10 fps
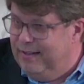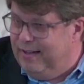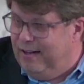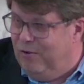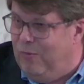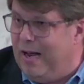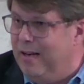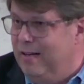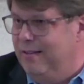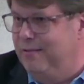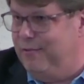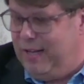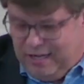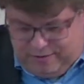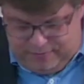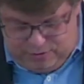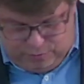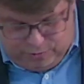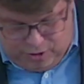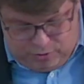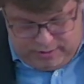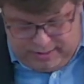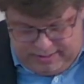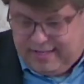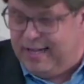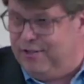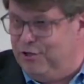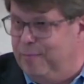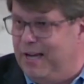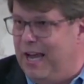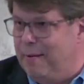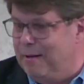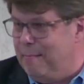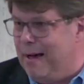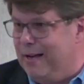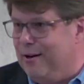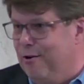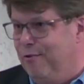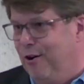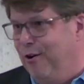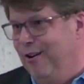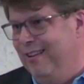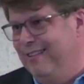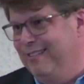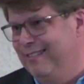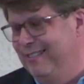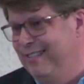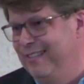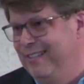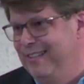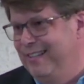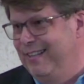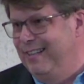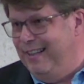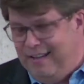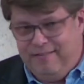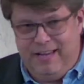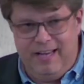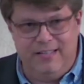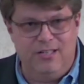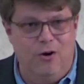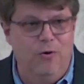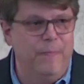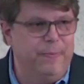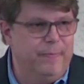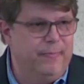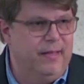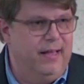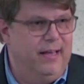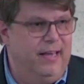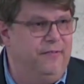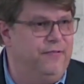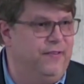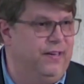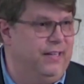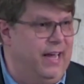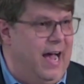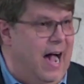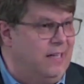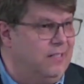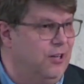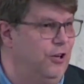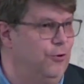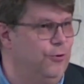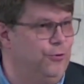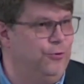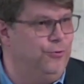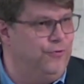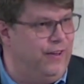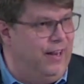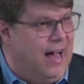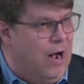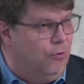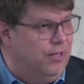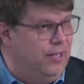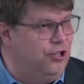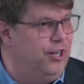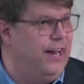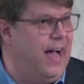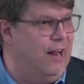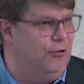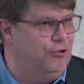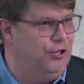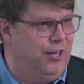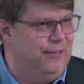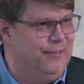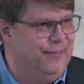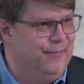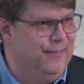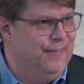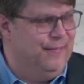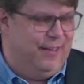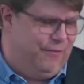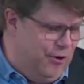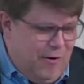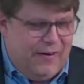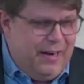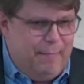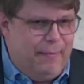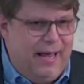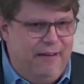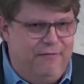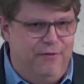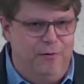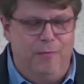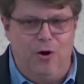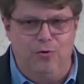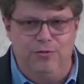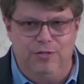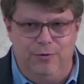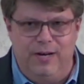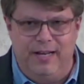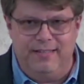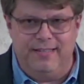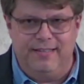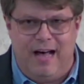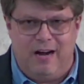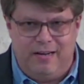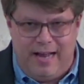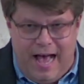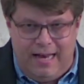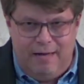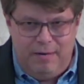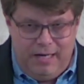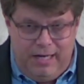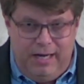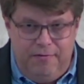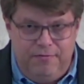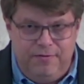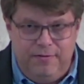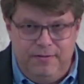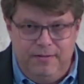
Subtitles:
One thing we do know is that she became the mother of all living. So if they ask you to fill out the genealogy, if you are in a playful mode, you can start Adam and Eve.